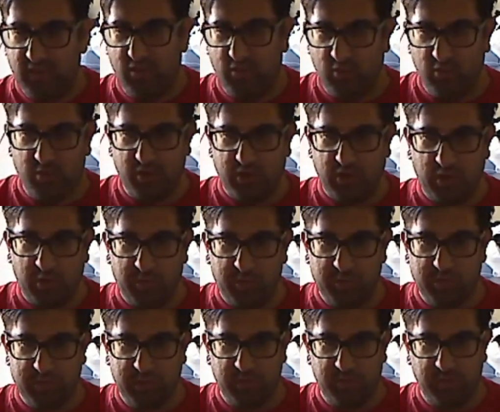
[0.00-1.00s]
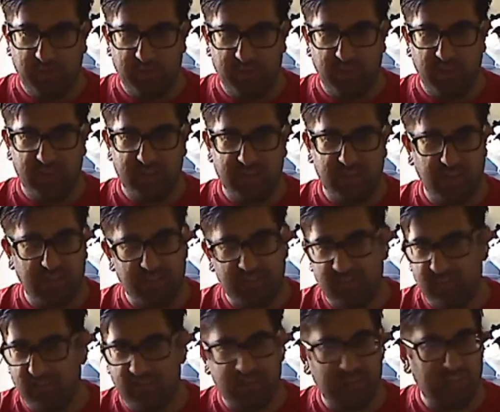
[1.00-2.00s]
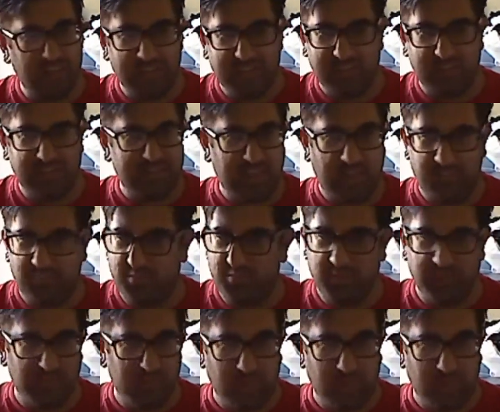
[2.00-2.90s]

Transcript: or global shipping. These things happen with